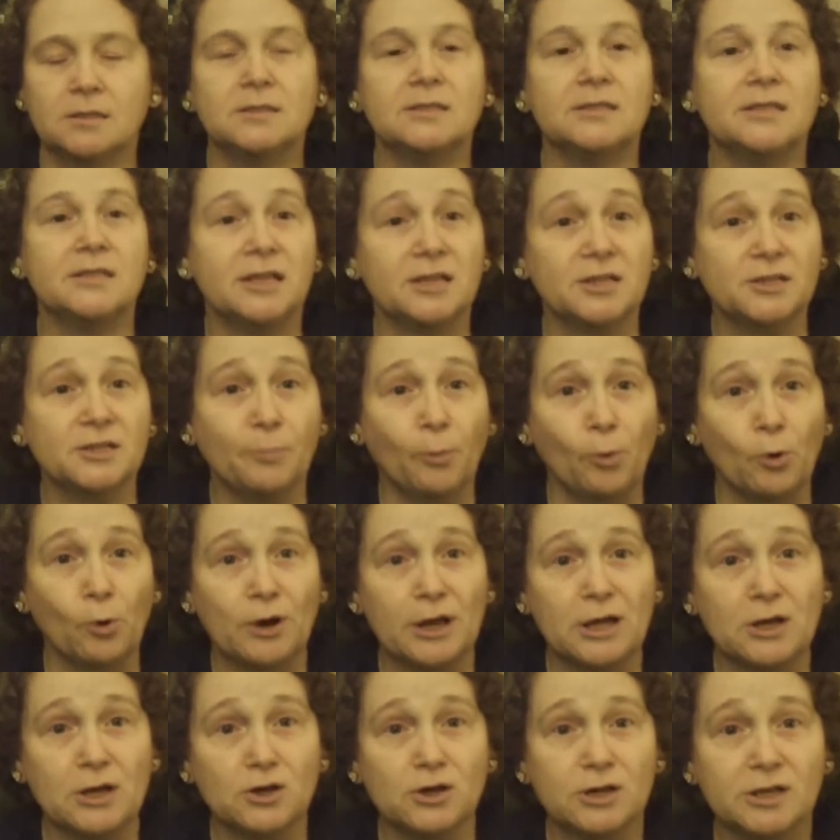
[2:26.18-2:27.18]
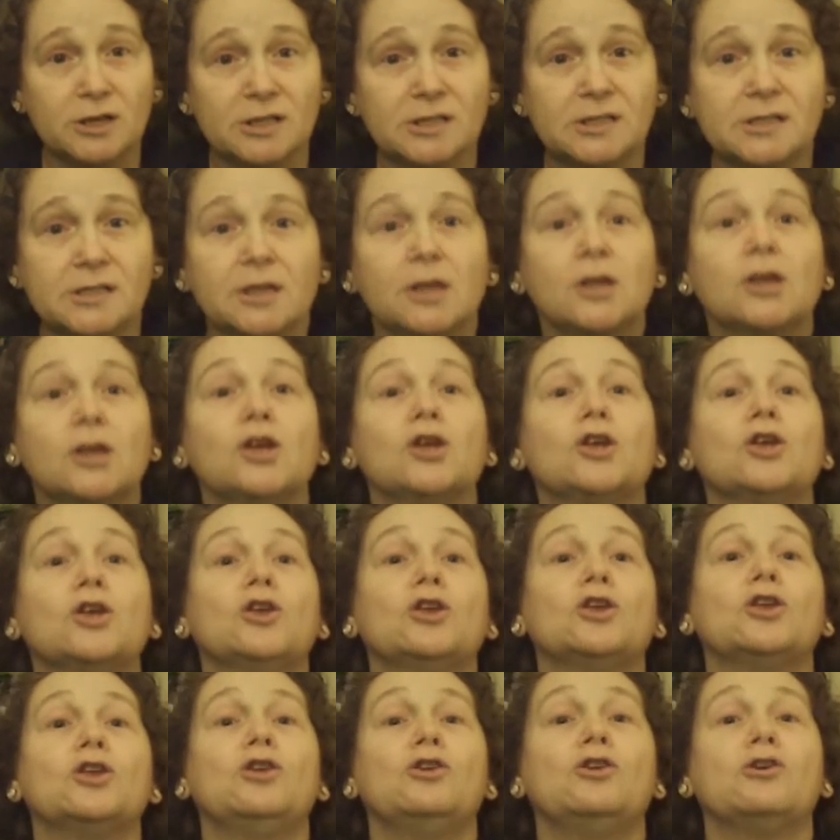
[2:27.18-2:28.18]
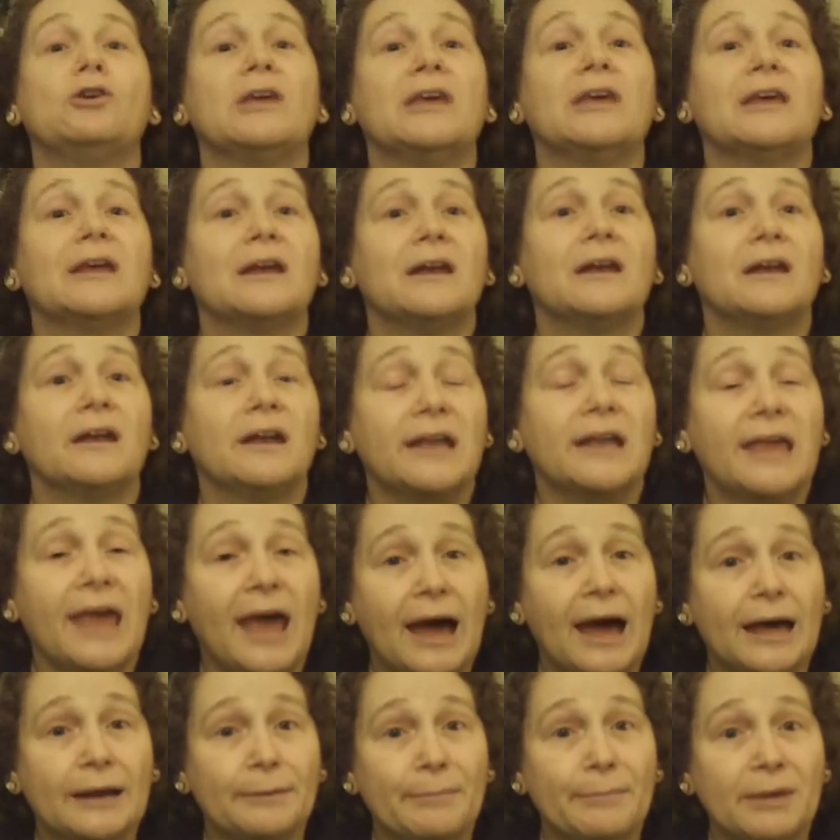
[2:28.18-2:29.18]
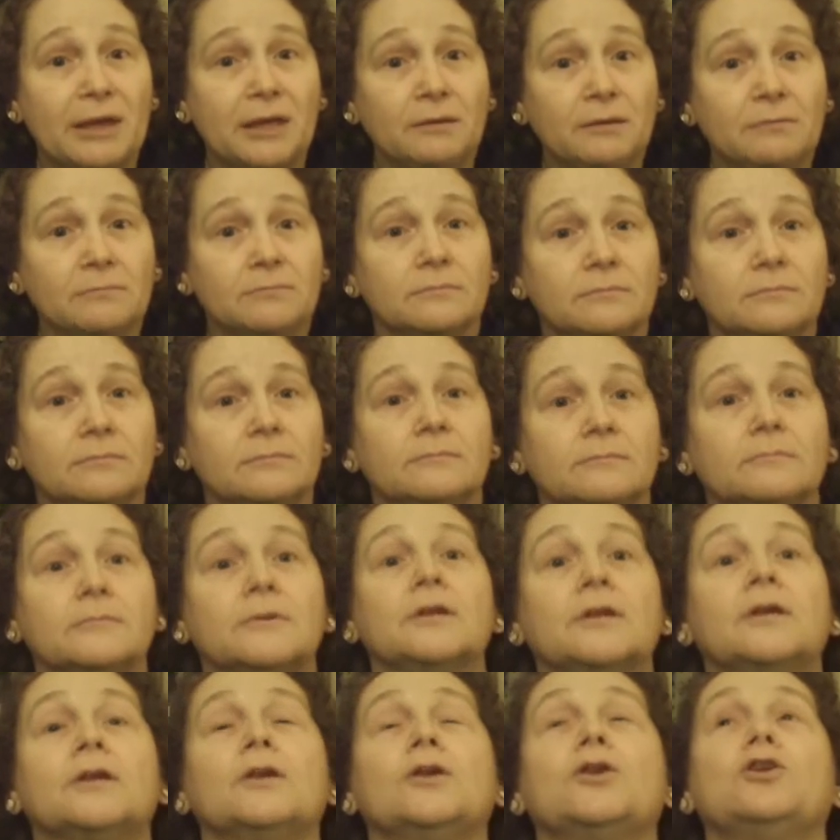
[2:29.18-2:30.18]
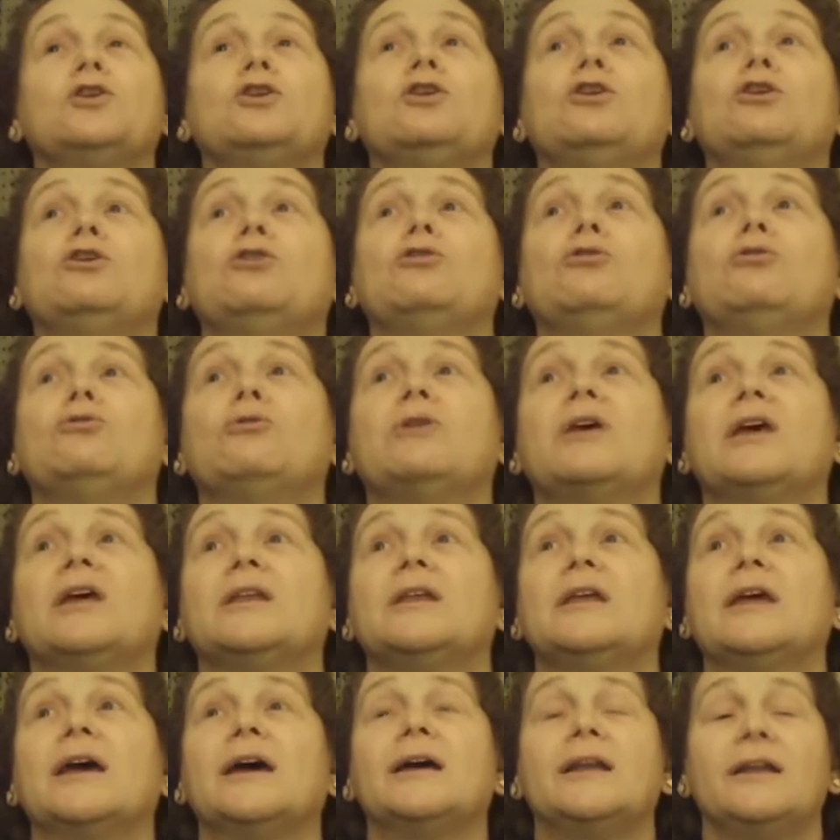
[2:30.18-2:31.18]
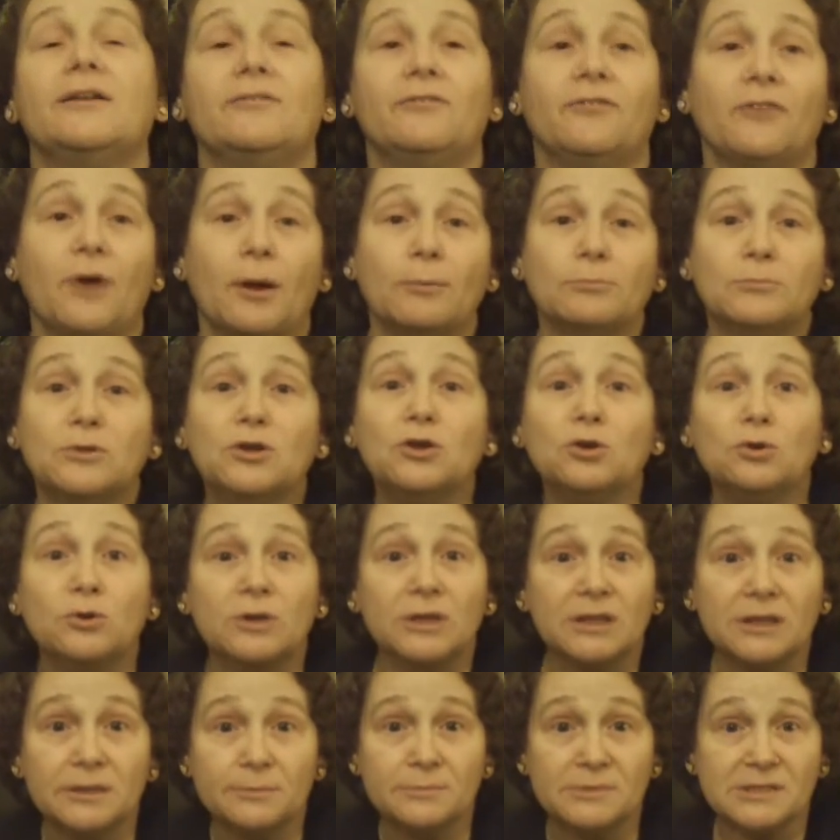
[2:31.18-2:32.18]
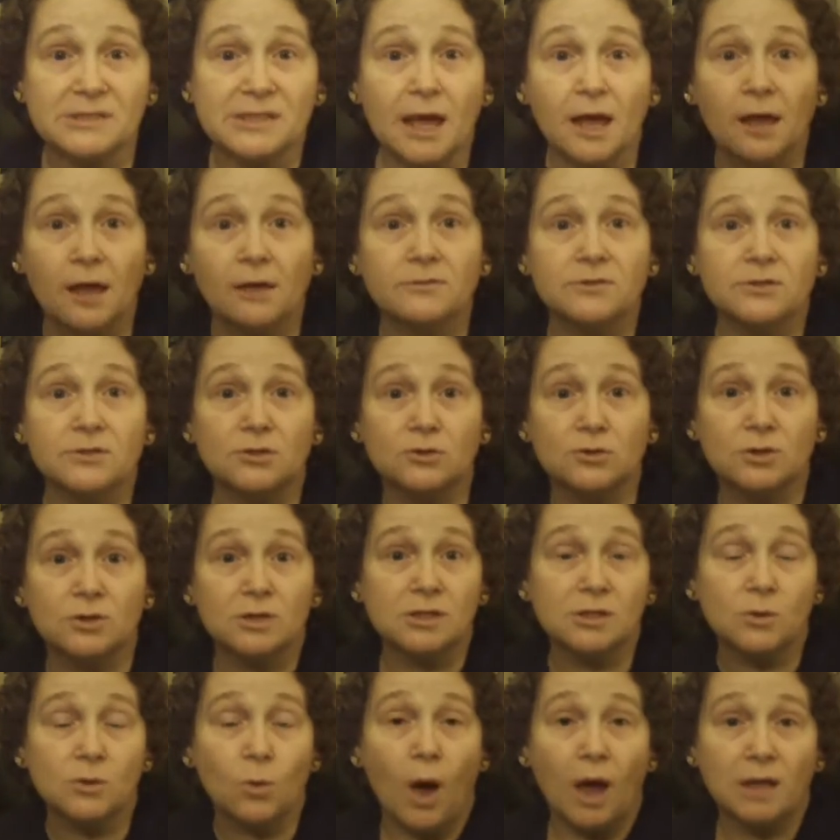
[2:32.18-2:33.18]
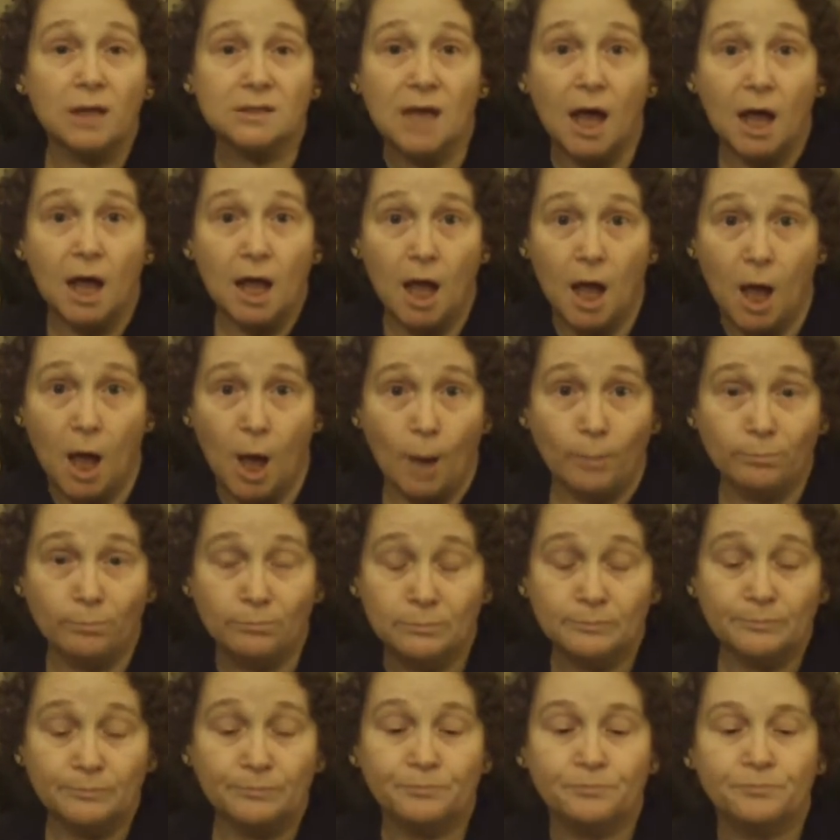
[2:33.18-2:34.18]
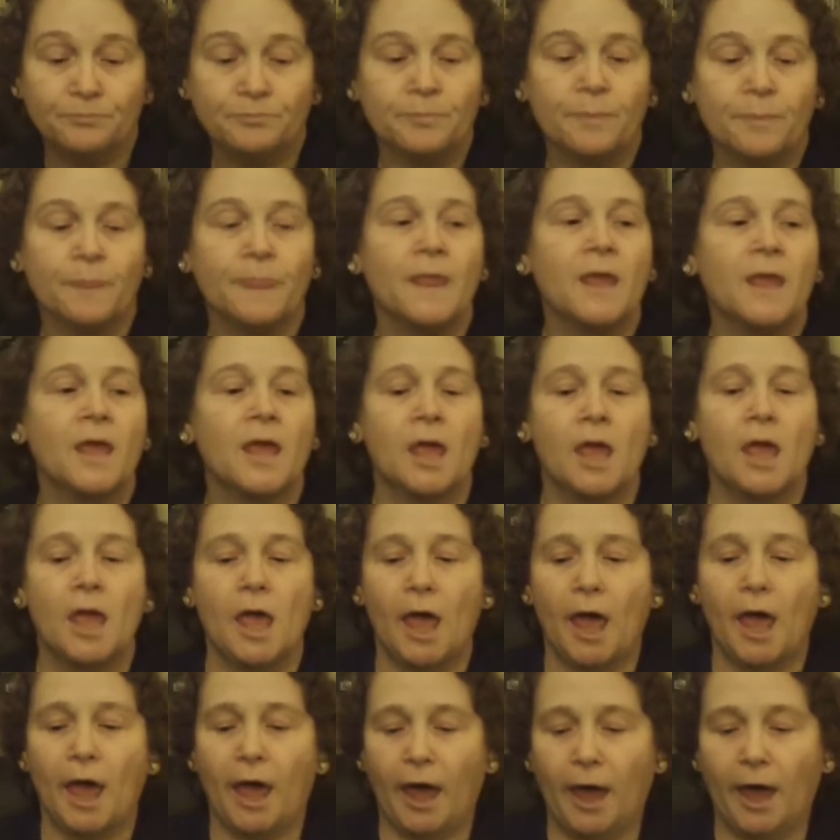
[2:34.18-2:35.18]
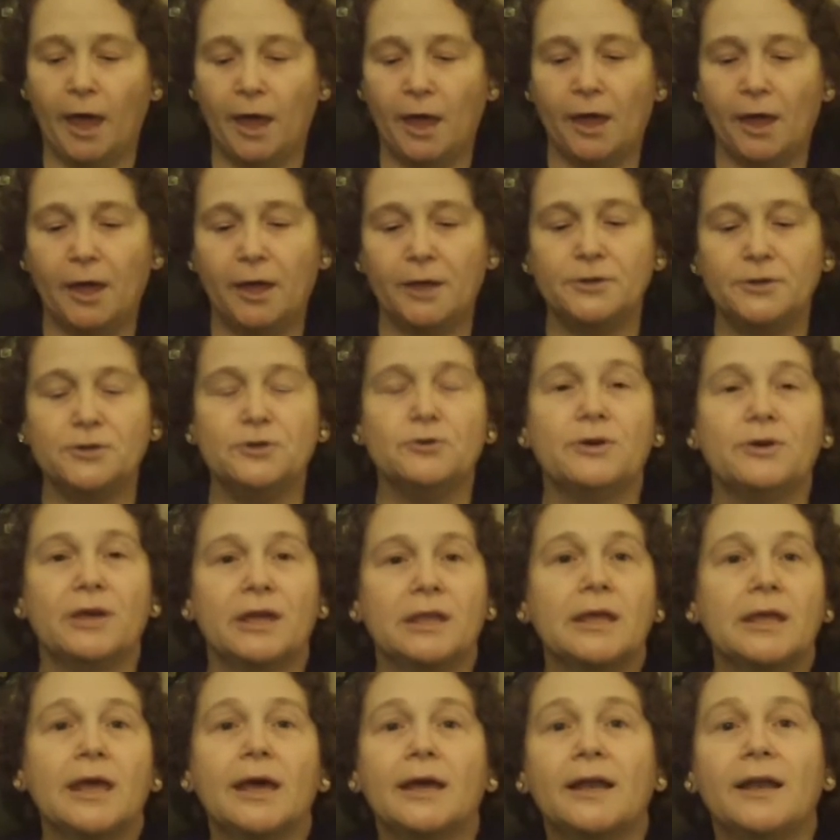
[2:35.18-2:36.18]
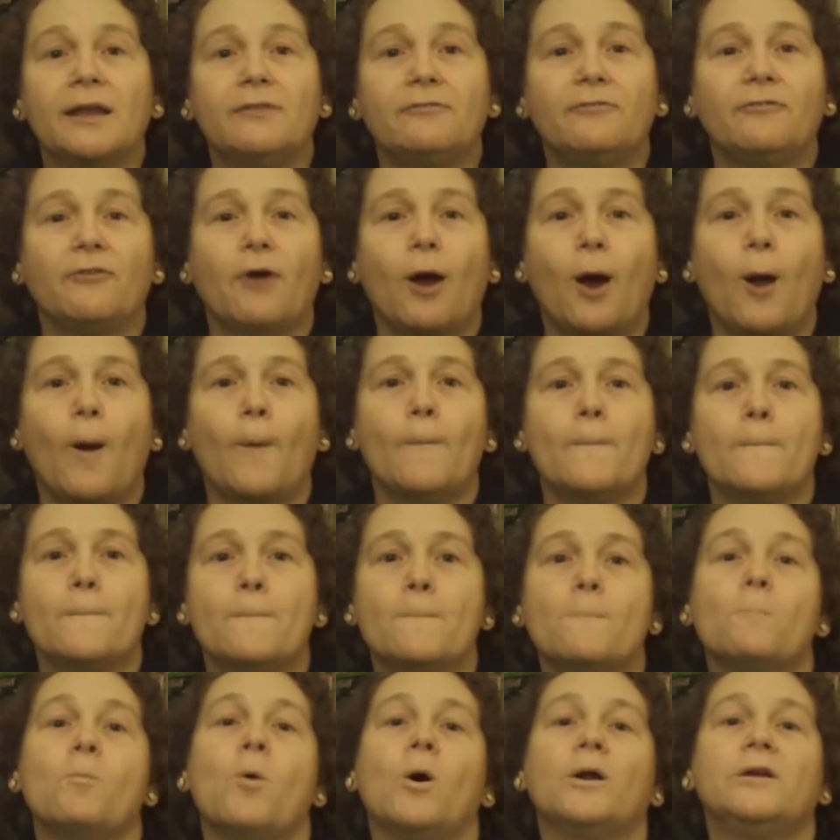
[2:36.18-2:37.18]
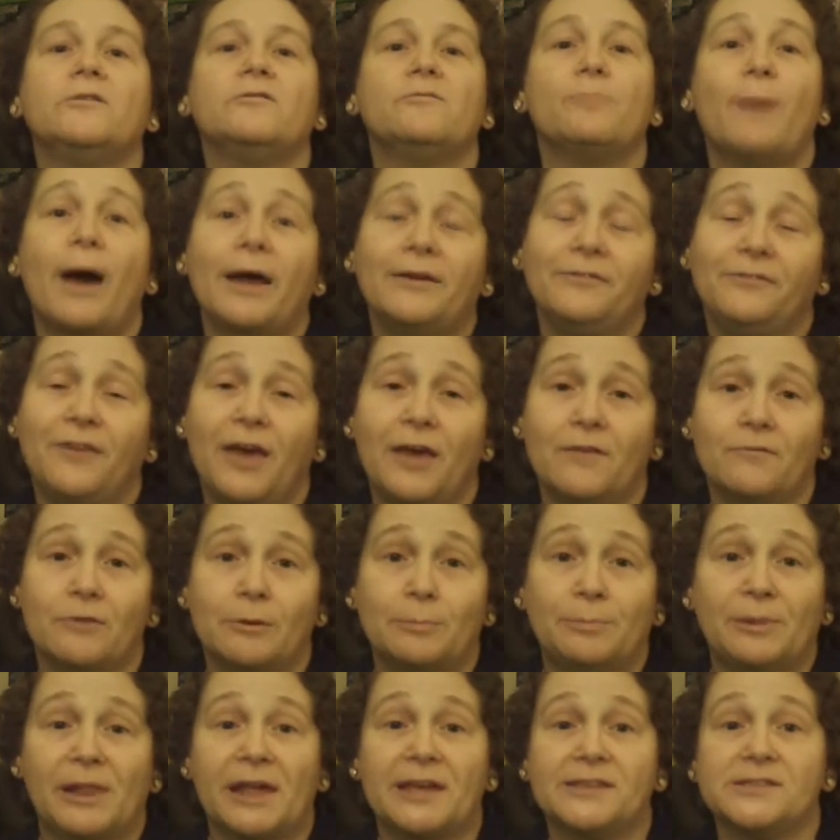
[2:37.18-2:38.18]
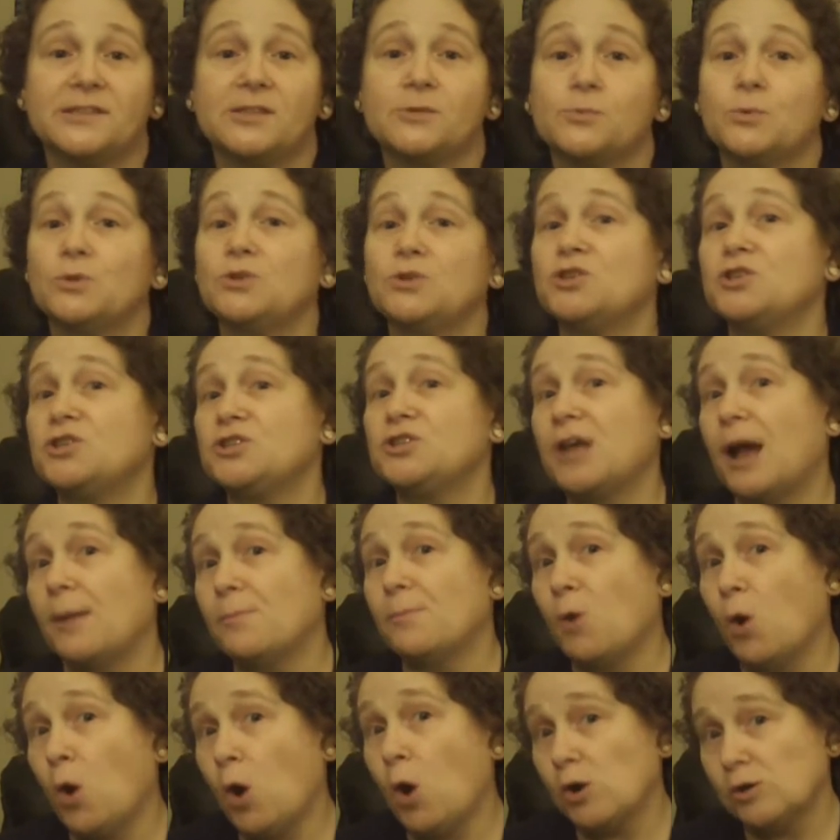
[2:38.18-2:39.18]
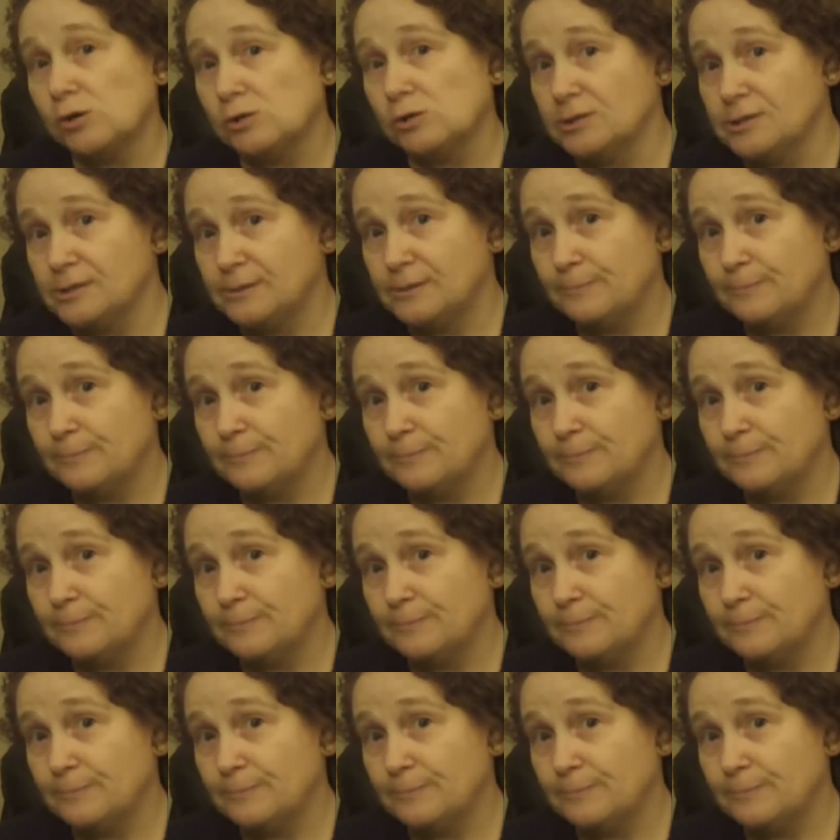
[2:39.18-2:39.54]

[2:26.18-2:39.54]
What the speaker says: Dick's Sporting Goods. You can get it at Academy. You can get it from Googan themselves, googansquad.com. And you can get it from one of my favorite places, which is Shop Quarles.